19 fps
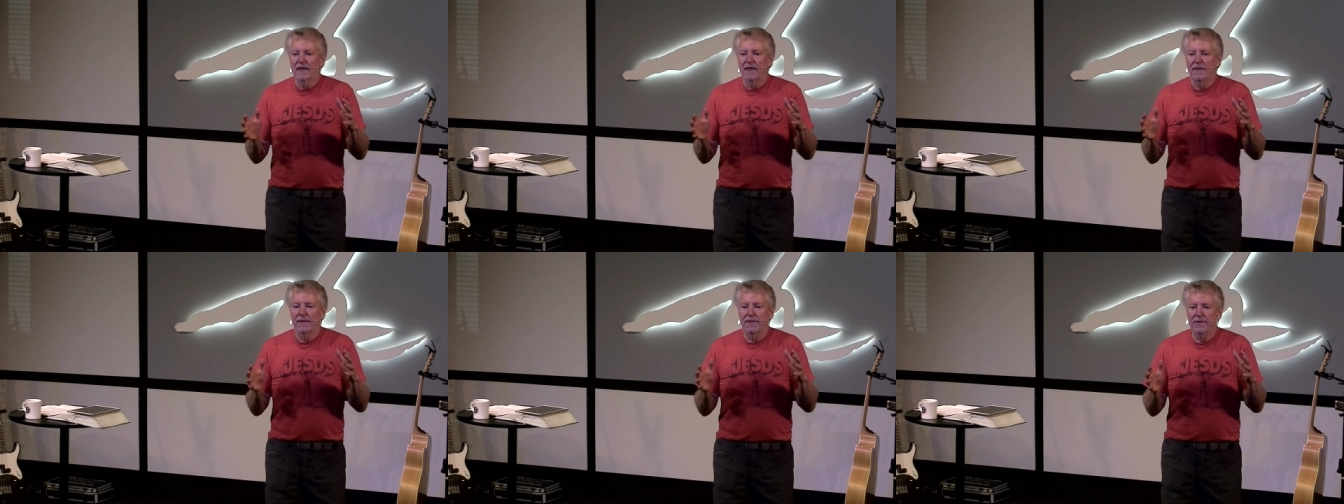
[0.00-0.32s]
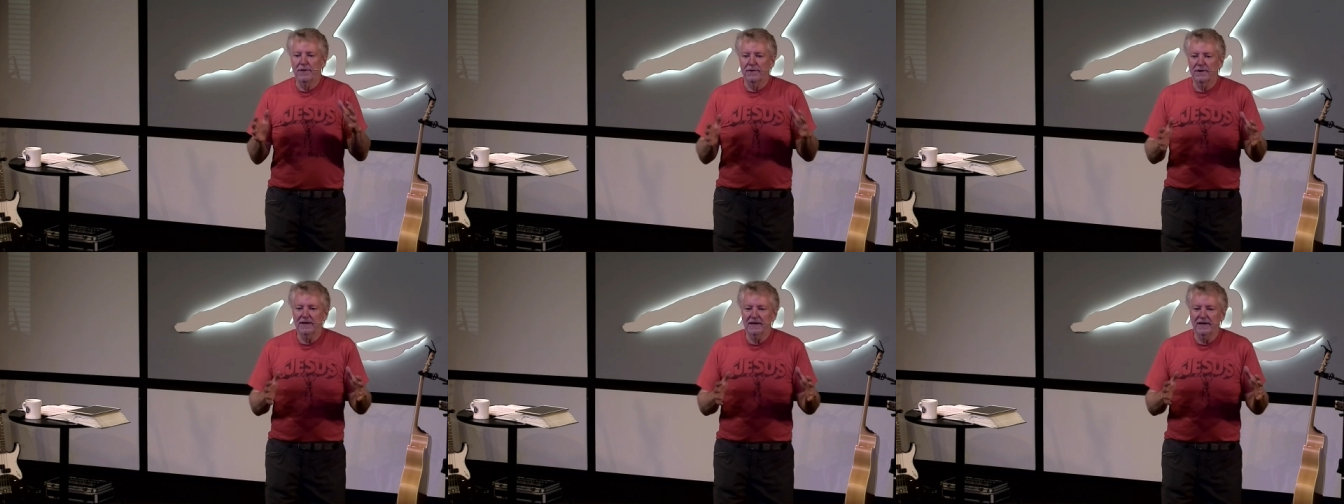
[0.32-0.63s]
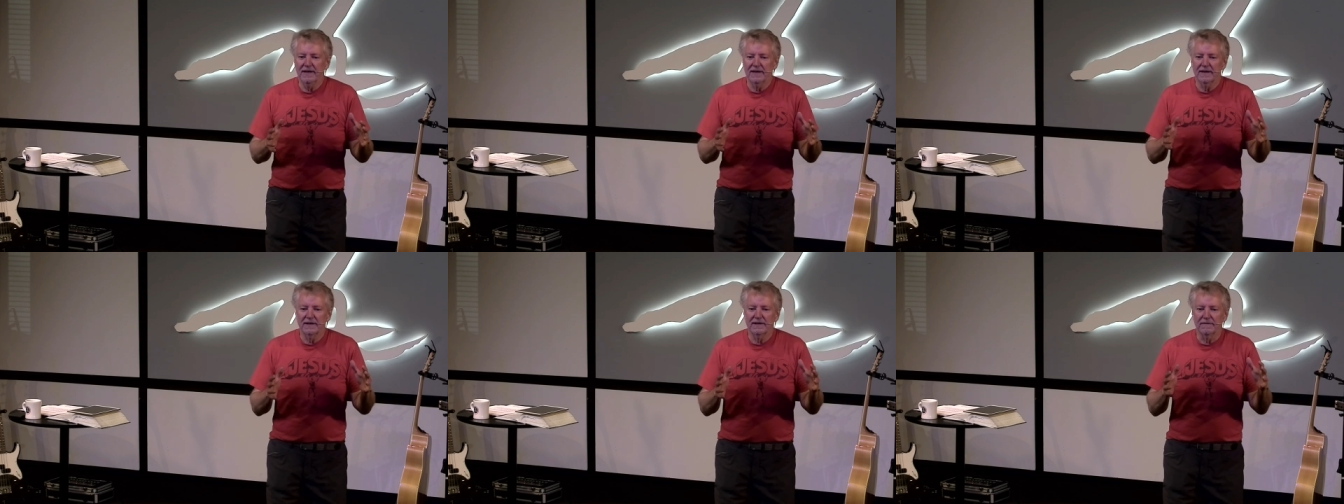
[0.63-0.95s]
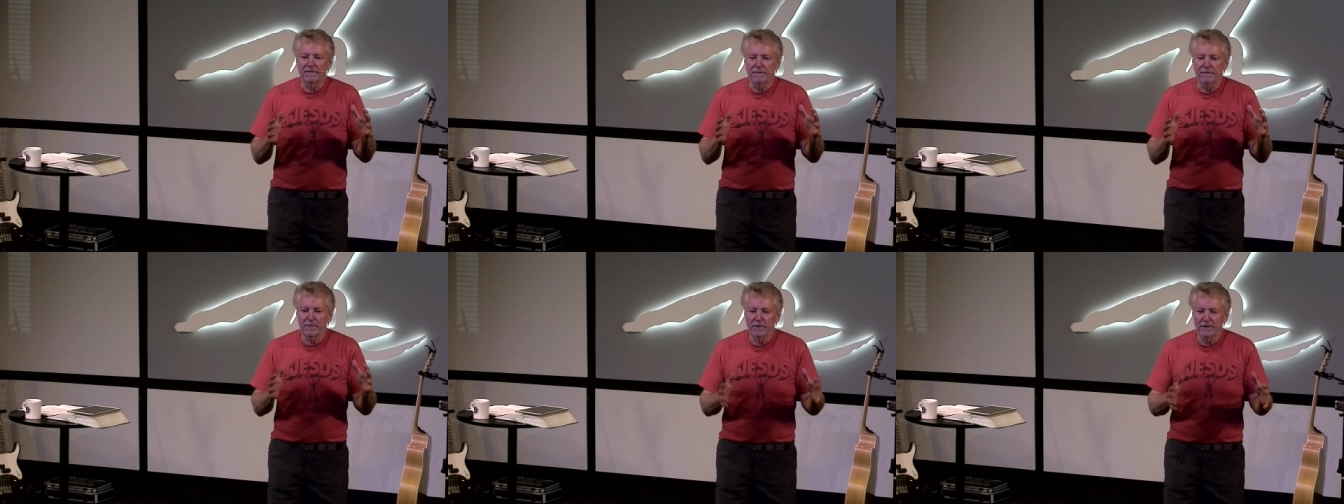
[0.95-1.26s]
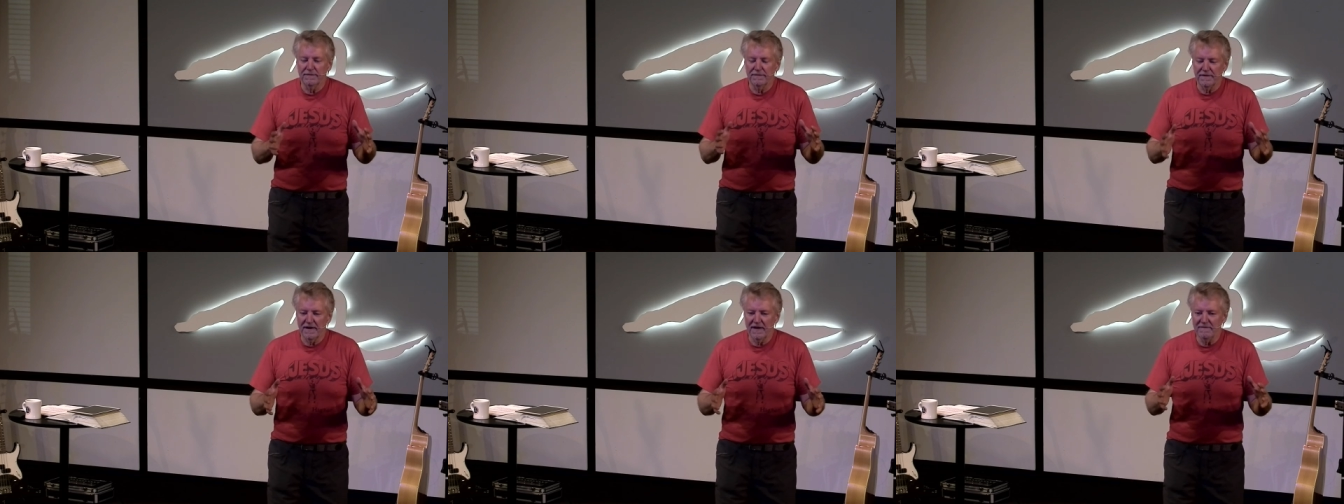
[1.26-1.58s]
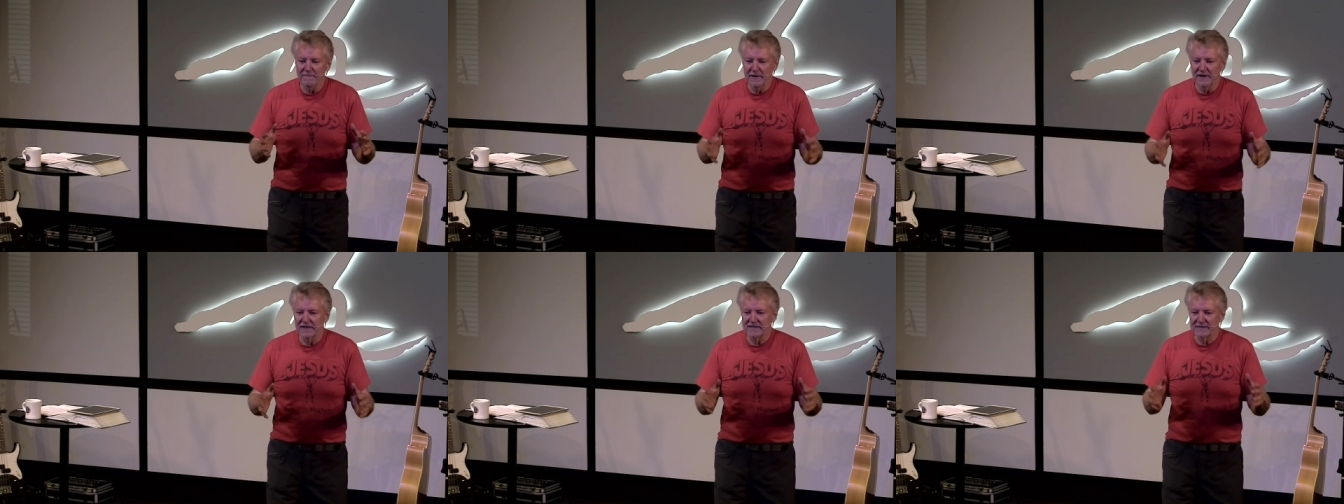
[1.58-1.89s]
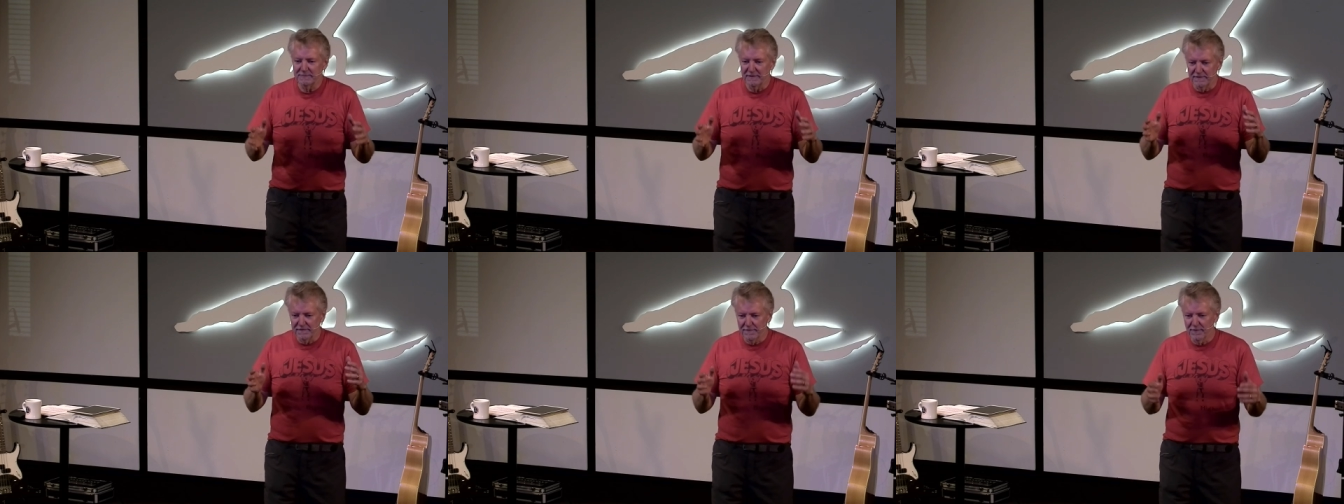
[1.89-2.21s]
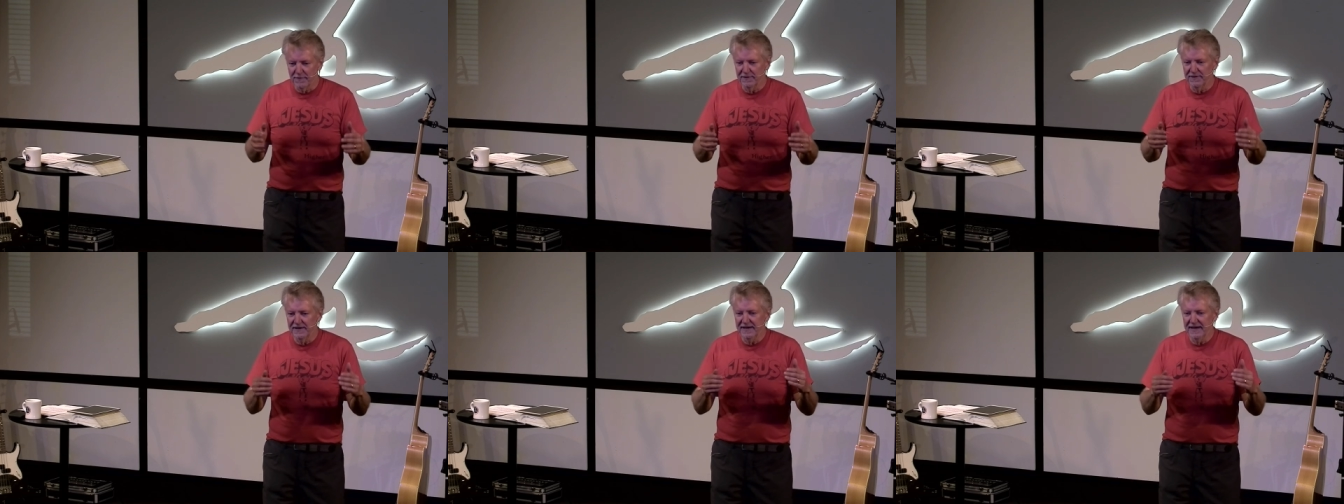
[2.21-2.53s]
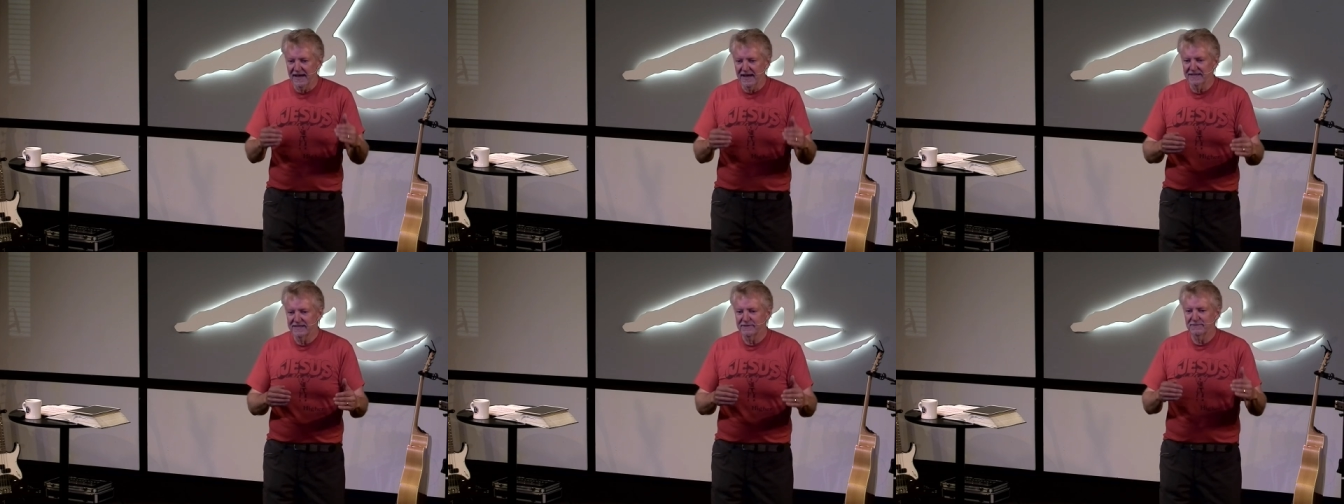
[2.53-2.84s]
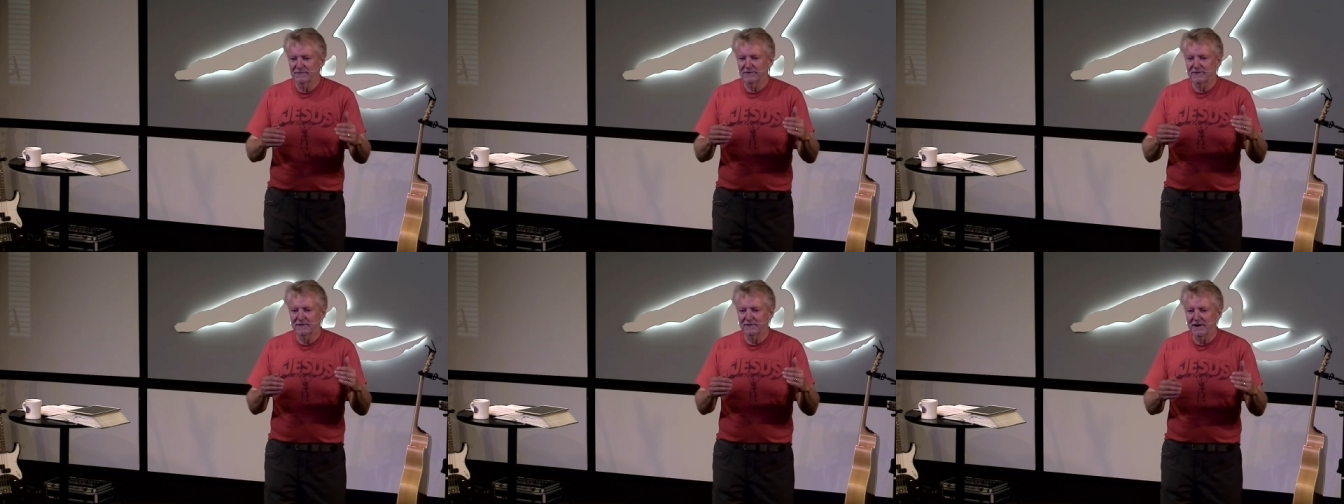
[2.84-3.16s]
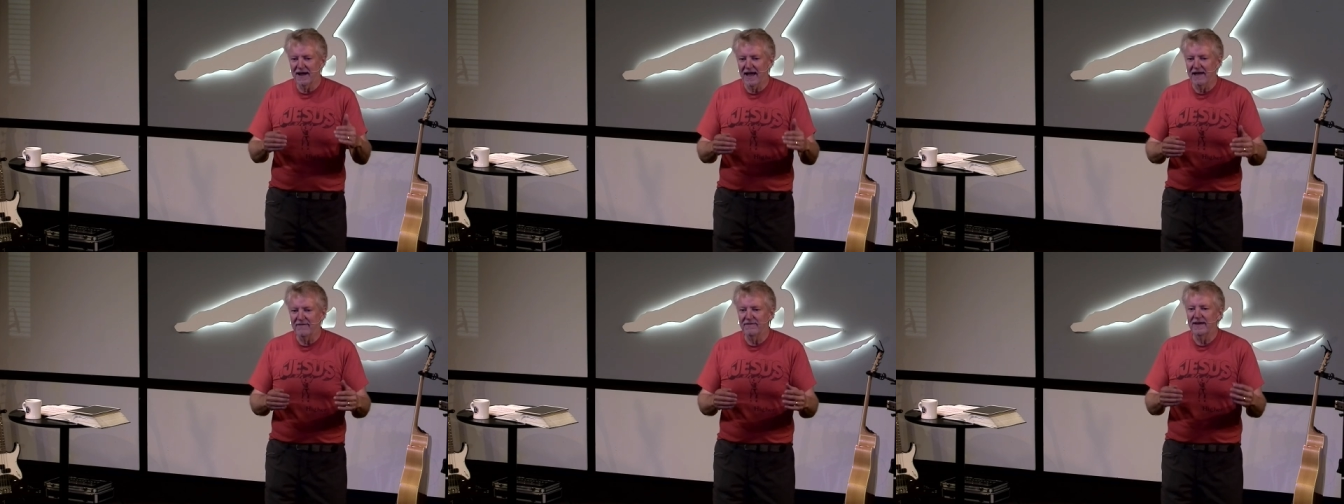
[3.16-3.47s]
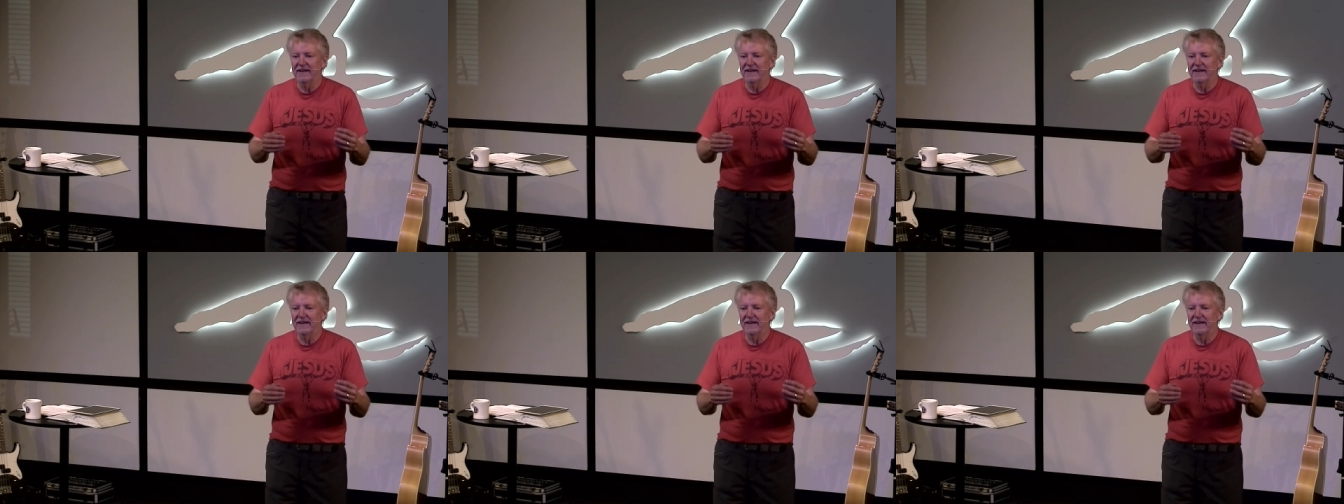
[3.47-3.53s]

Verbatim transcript: 30 to 45 minutes before the guests were arrived,